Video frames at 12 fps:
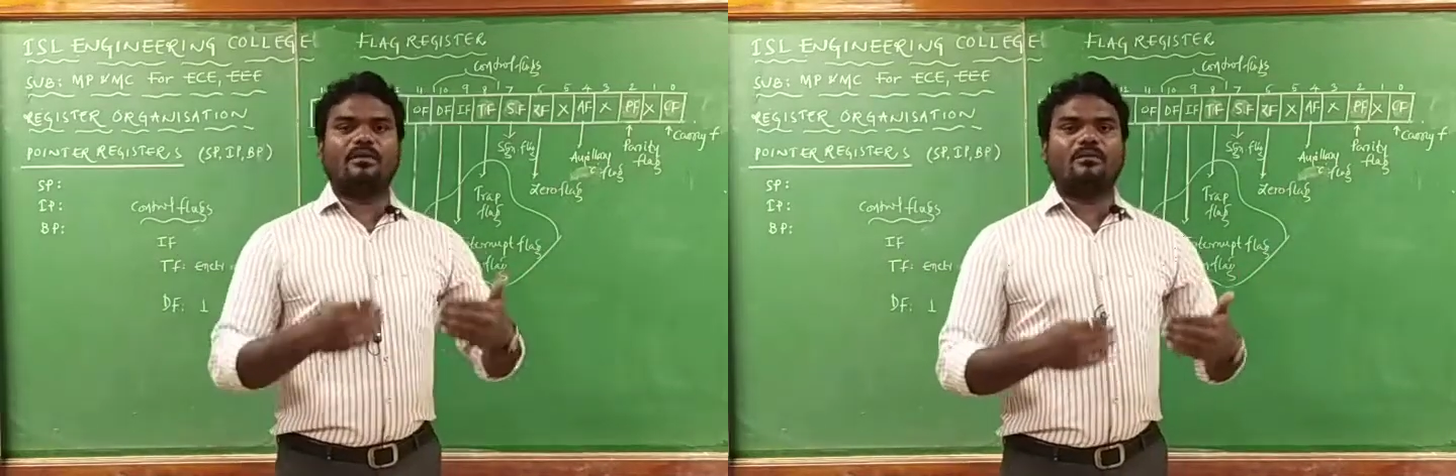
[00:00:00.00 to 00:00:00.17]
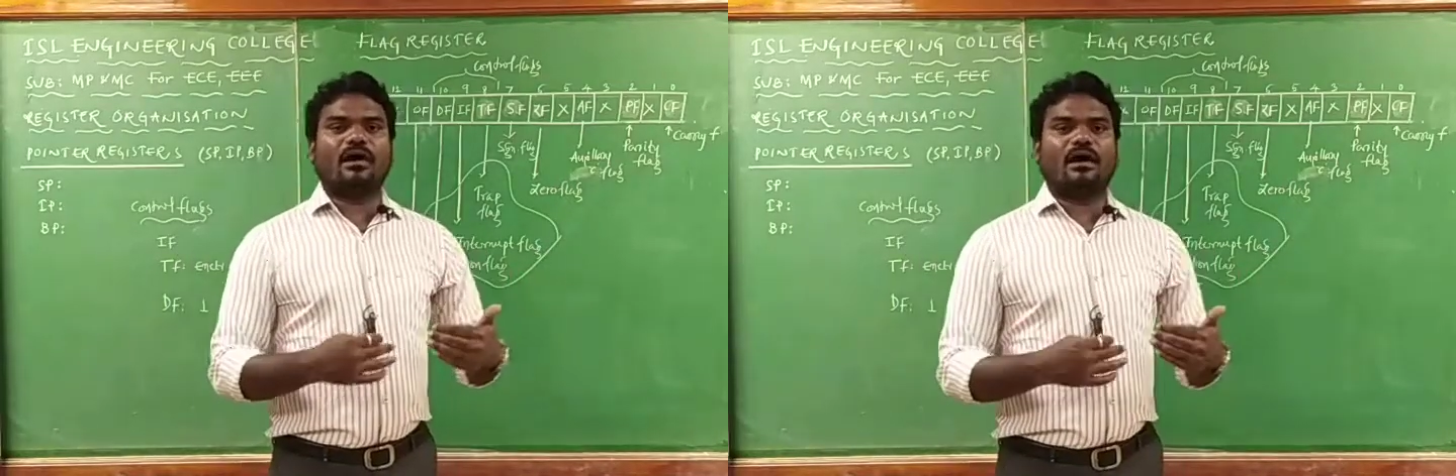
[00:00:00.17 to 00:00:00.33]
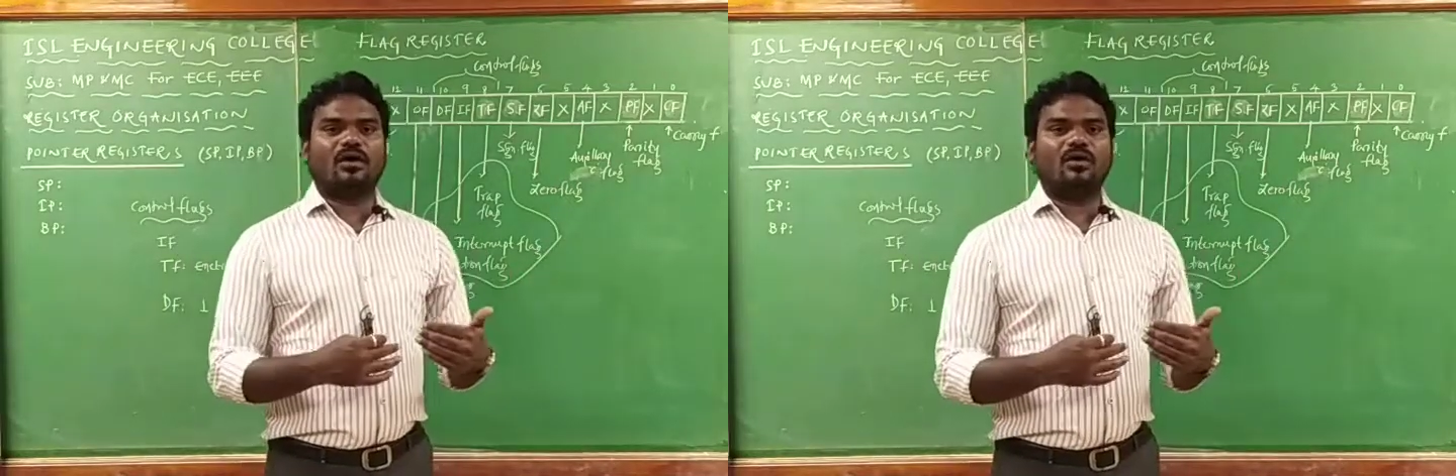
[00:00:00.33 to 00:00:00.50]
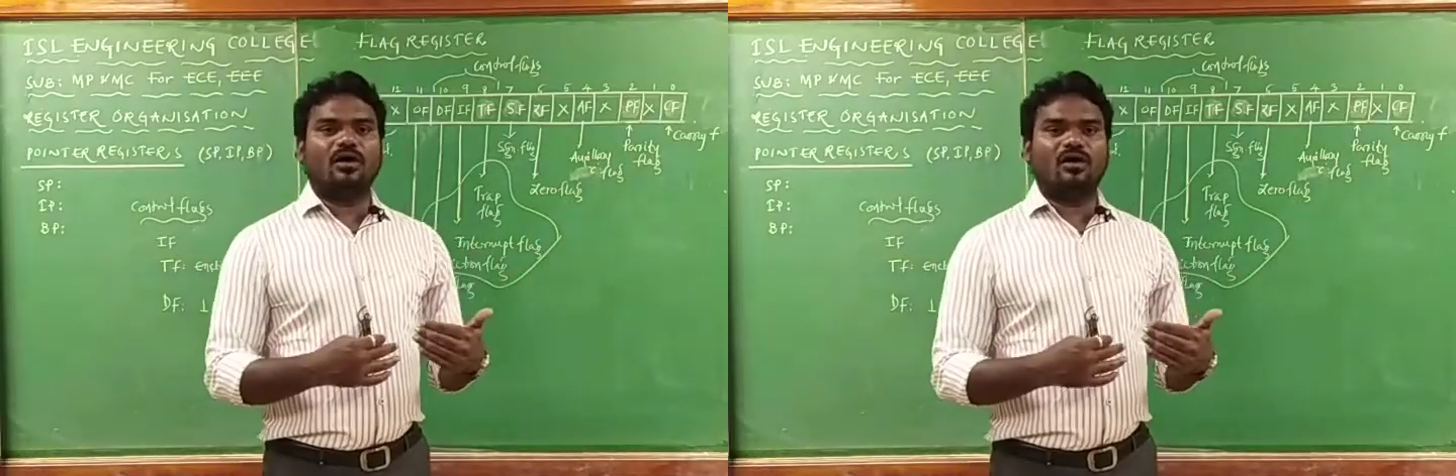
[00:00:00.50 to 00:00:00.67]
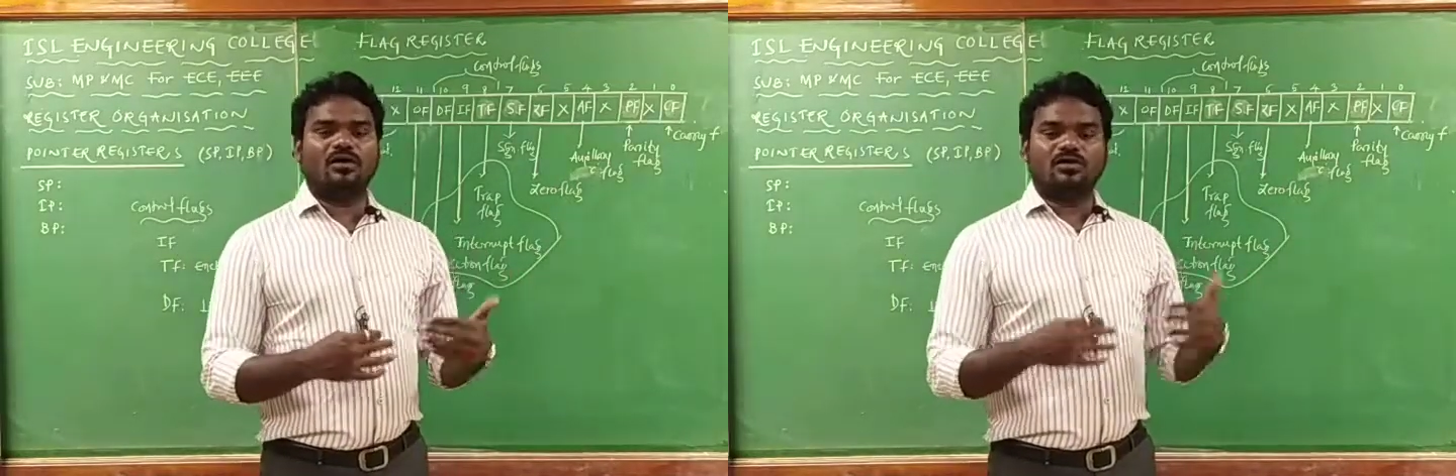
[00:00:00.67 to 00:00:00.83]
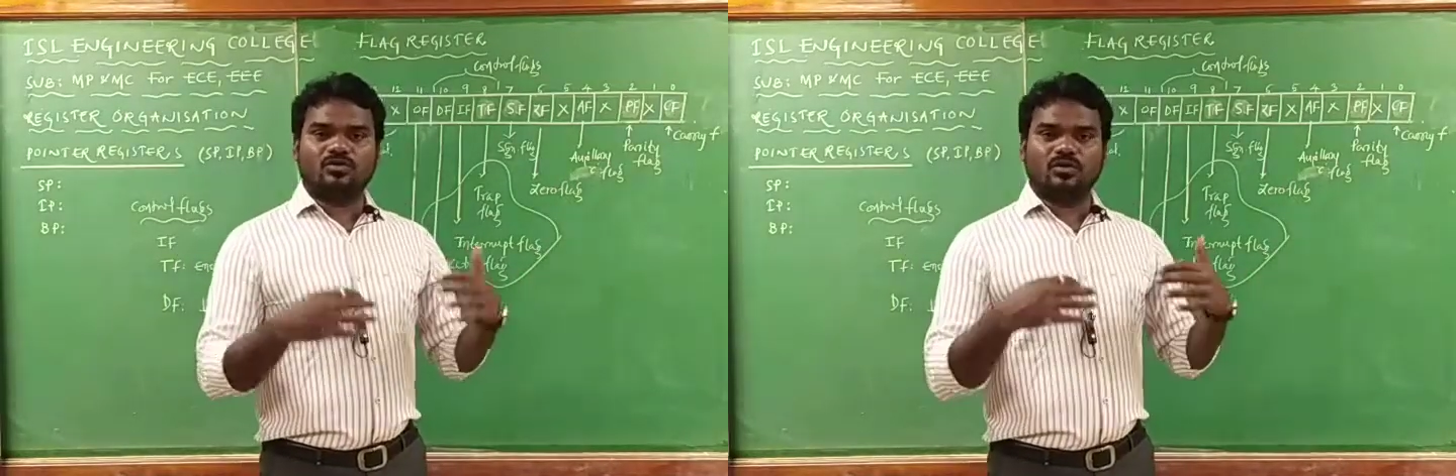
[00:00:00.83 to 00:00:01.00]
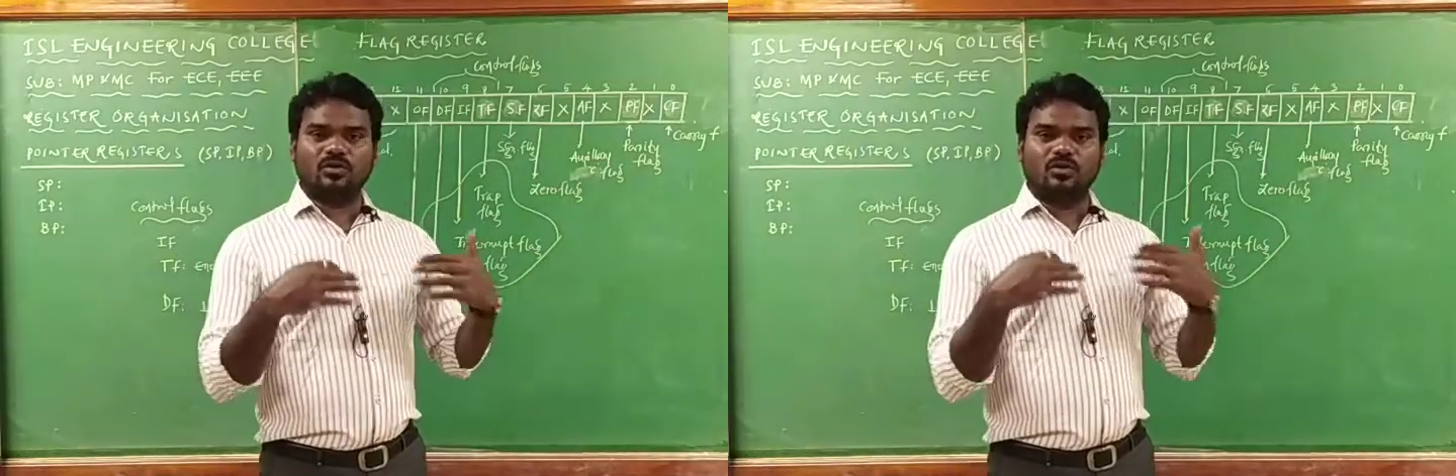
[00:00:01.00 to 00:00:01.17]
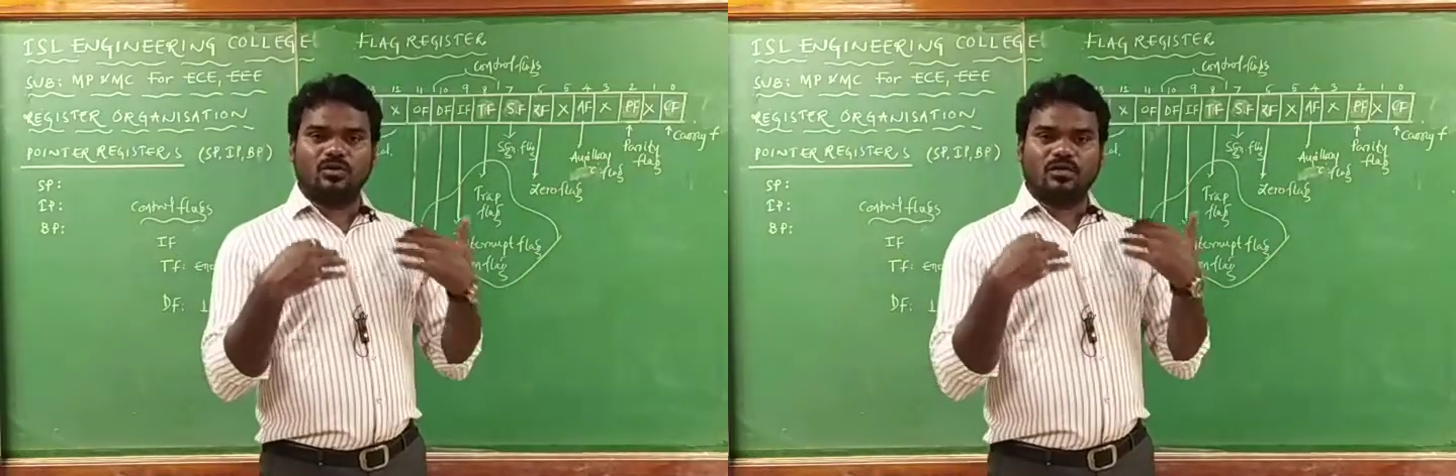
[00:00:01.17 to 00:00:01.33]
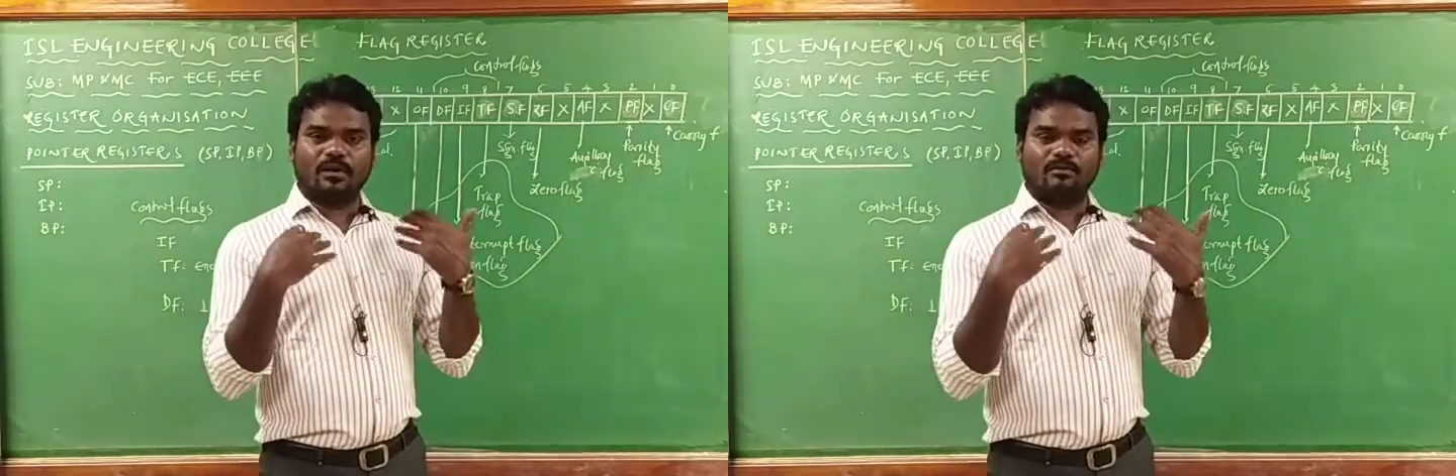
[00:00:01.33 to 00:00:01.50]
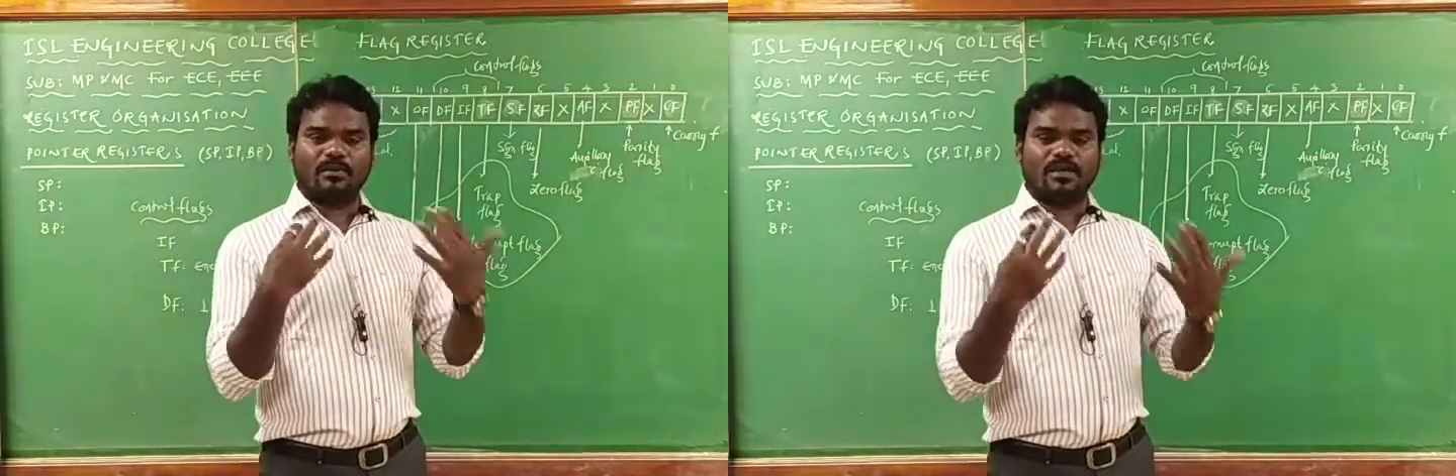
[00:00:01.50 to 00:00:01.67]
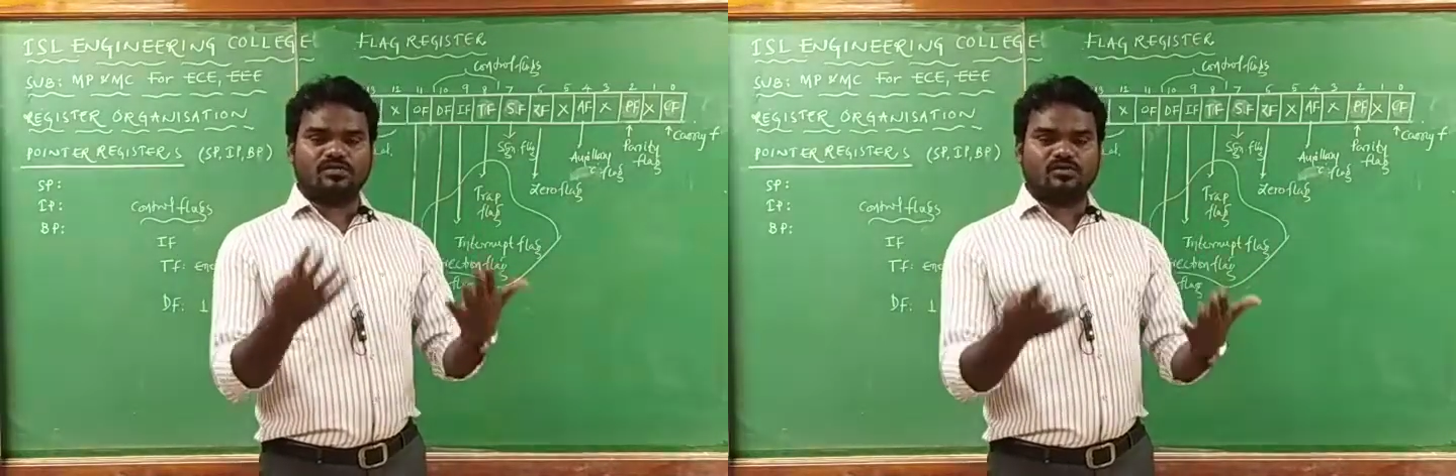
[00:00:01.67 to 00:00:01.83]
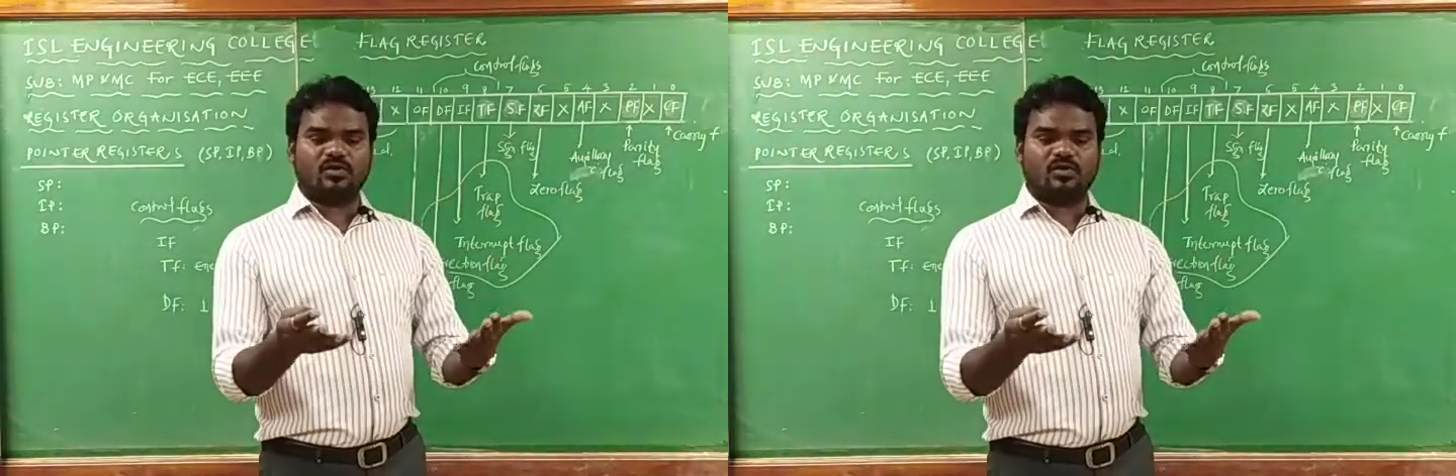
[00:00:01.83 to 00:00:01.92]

a borrow to accomplish